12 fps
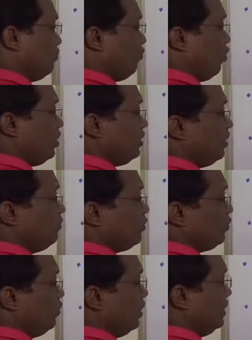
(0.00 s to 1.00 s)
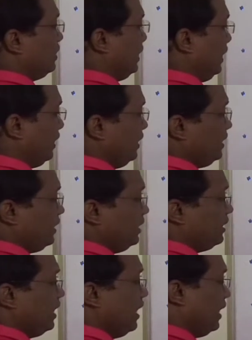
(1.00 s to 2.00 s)
For some students English
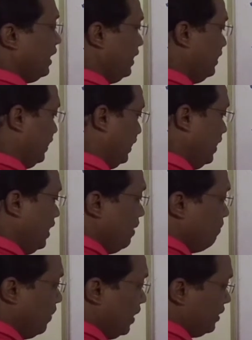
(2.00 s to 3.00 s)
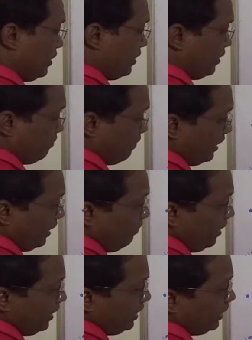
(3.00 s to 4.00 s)
is easy, but
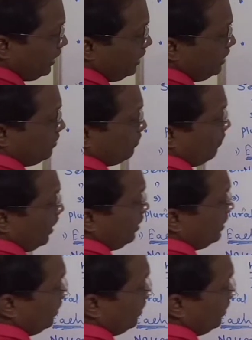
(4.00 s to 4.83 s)
mathematics is very